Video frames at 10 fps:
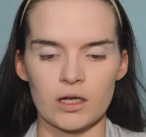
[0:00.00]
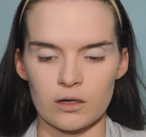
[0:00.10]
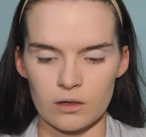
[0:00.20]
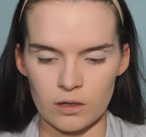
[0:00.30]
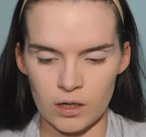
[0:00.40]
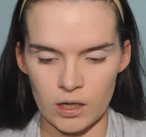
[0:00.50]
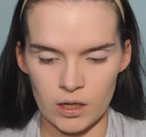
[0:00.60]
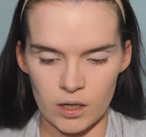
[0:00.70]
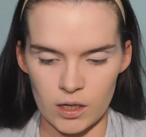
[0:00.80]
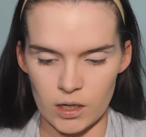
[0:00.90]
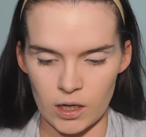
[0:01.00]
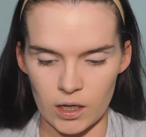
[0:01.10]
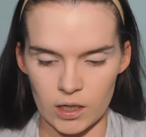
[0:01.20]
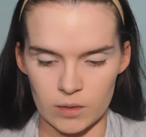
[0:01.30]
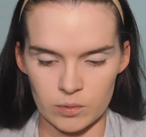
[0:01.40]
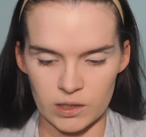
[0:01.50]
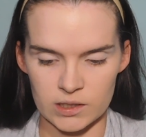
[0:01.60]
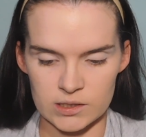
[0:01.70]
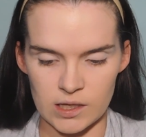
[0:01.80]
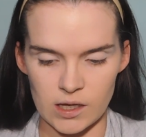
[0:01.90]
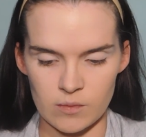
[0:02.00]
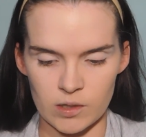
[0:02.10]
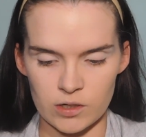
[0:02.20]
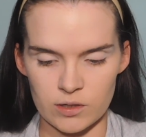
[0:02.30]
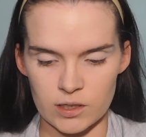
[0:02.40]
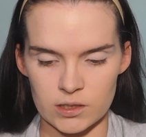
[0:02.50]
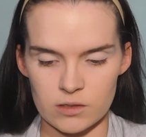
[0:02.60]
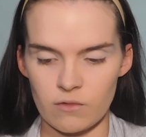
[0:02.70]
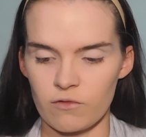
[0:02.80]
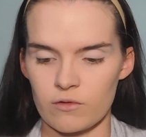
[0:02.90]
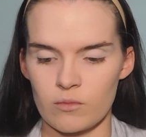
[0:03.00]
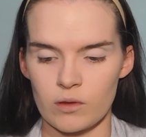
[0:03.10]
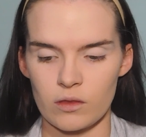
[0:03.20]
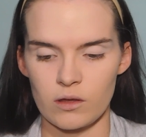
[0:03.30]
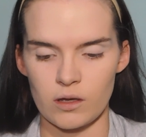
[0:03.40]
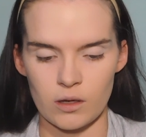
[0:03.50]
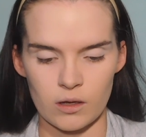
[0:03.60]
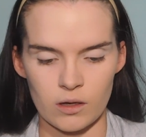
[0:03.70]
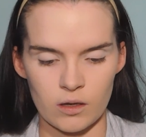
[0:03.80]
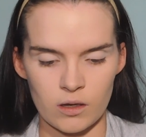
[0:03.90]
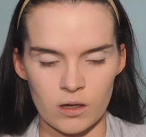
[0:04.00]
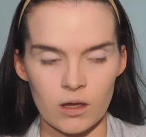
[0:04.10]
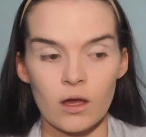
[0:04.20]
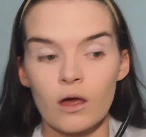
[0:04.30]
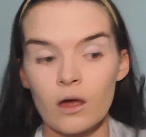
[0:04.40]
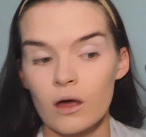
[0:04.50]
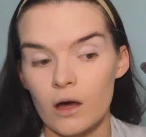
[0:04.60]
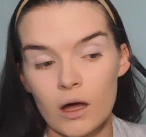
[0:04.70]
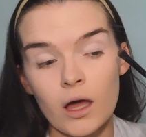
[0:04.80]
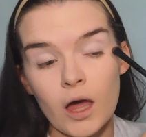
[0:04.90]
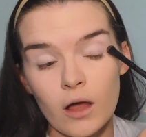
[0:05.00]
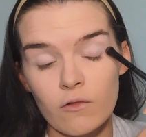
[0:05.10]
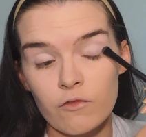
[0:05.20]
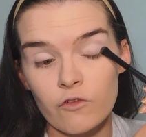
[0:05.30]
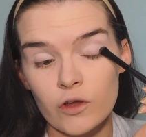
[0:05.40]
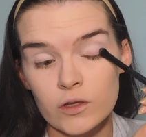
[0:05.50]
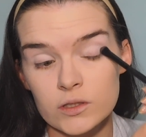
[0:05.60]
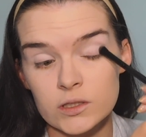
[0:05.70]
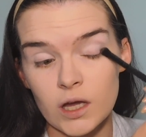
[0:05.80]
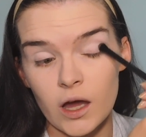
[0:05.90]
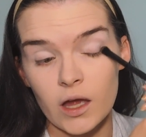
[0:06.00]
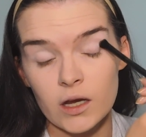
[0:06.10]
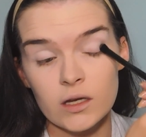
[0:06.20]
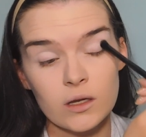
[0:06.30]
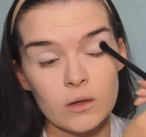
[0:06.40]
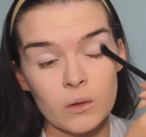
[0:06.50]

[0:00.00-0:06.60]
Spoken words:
here, and place that in my crease from the e.l.f. side.